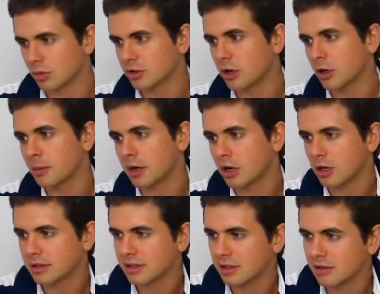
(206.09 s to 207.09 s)
We'll talk about
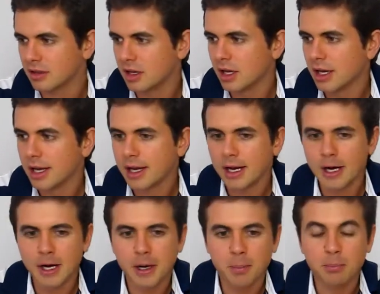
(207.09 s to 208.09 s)
content.
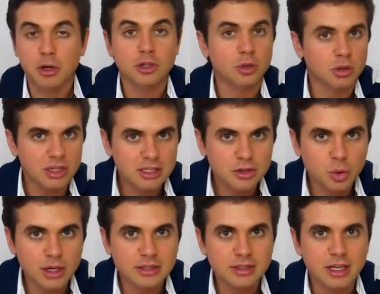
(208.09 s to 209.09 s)
So at least
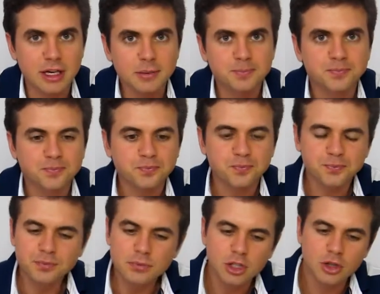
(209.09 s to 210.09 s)
twice a day.
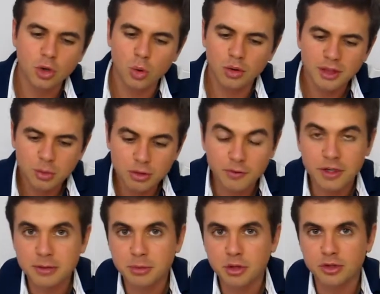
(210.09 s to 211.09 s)
The cool thing with
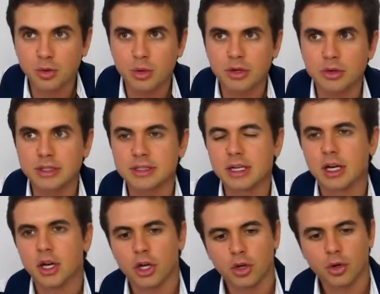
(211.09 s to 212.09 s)
Facebook and Twitter is
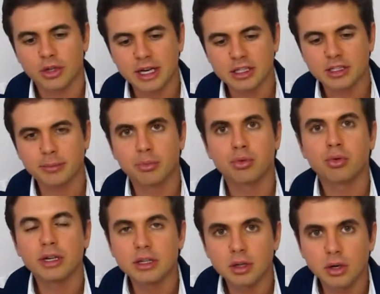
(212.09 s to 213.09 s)
you can actually
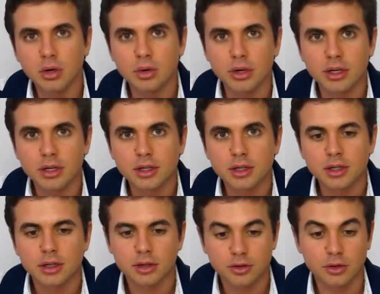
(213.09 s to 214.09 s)
preload,
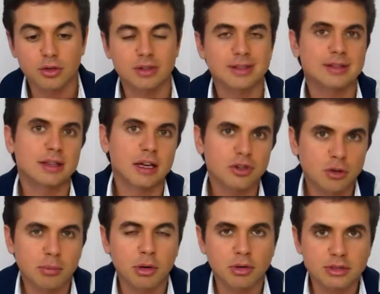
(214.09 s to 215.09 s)
so you can schedule
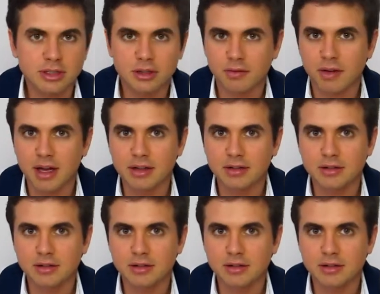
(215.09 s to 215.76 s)
posts in advance.